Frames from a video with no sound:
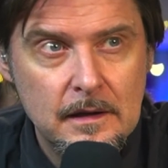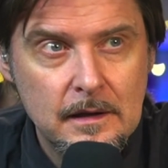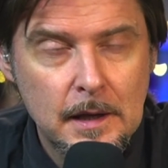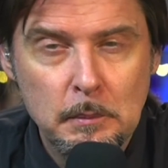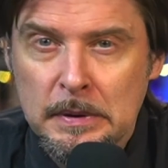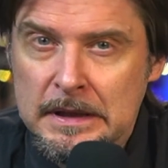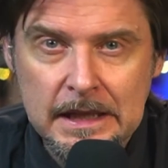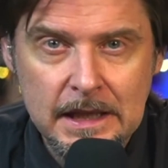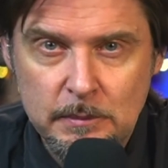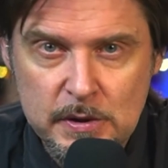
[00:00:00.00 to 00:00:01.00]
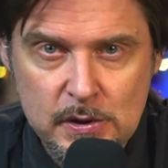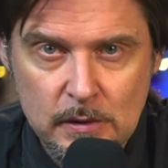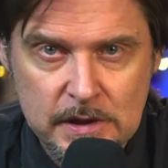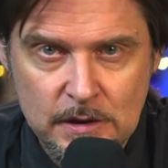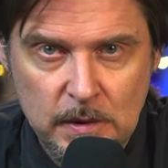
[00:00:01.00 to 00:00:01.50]
completely
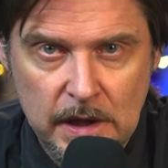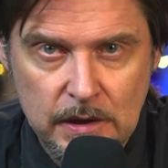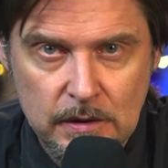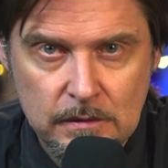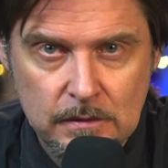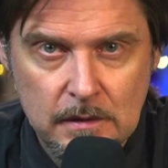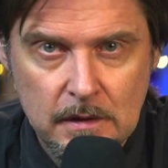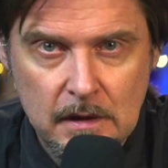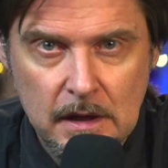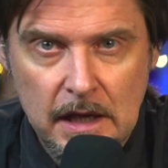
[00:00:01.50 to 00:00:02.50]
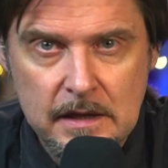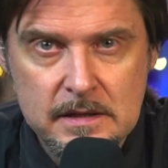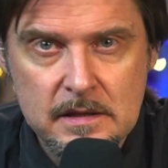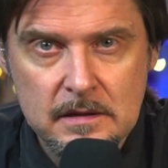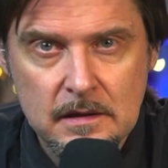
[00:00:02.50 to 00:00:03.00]
besotted by you.
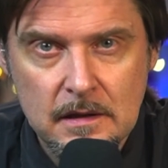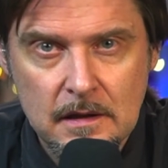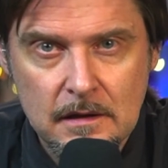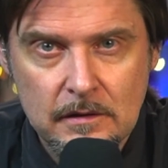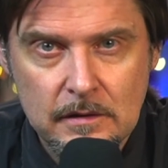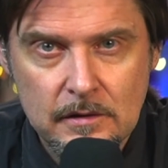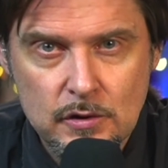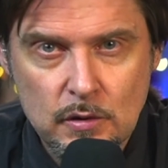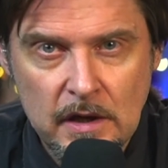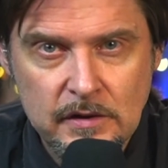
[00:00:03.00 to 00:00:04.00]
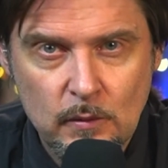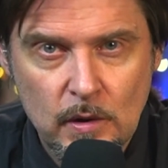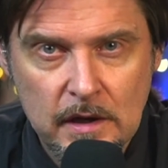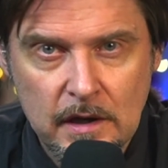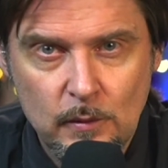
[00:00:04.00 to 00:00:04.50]
It's trying to
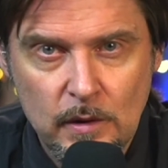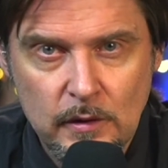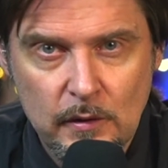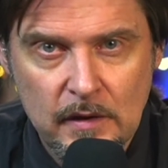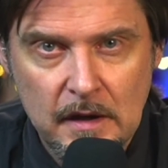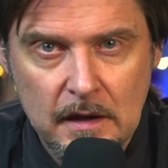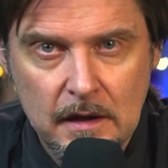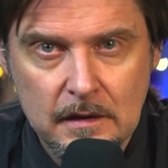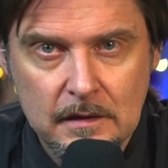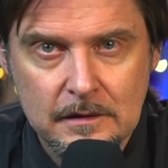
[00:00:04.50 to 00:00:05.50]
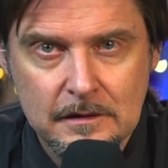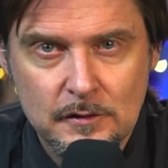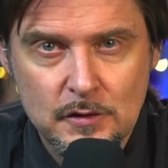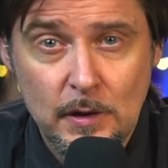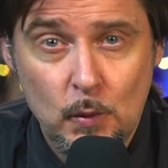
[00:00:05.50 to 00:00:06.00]
work out what you're thinking,
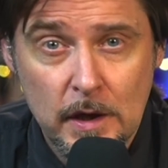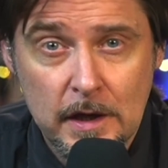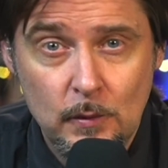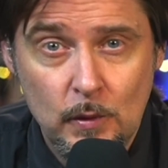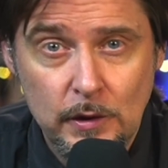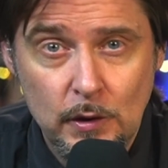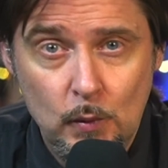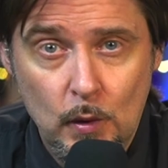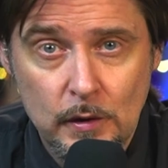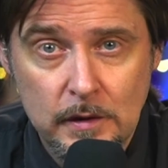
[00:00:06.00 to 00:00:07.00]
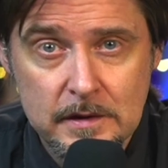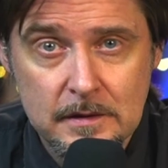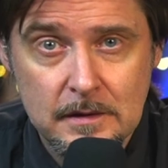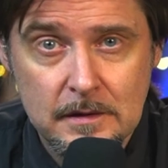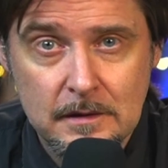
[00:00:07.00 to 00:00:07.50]
trying to work out what you want,
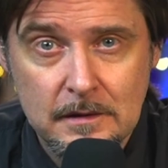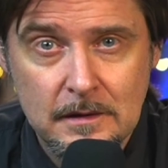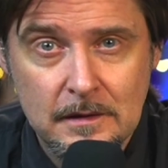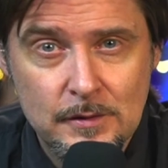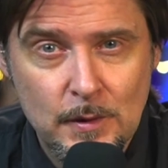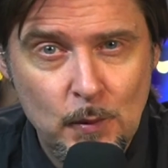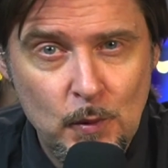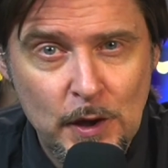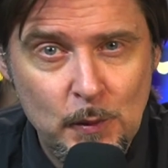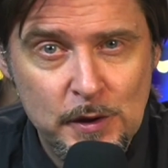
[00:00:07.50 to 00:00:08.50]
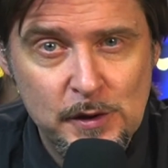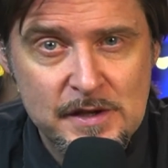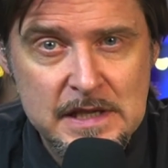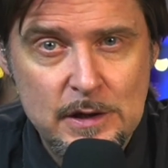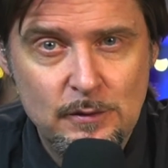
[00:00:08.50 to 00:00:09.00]
trying to work out what your
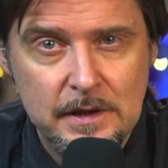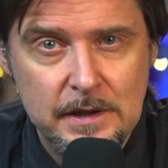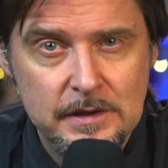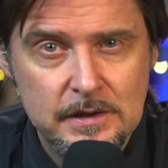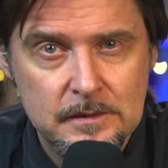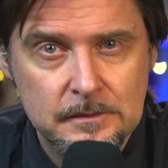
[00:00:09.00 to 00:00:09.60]
secret is.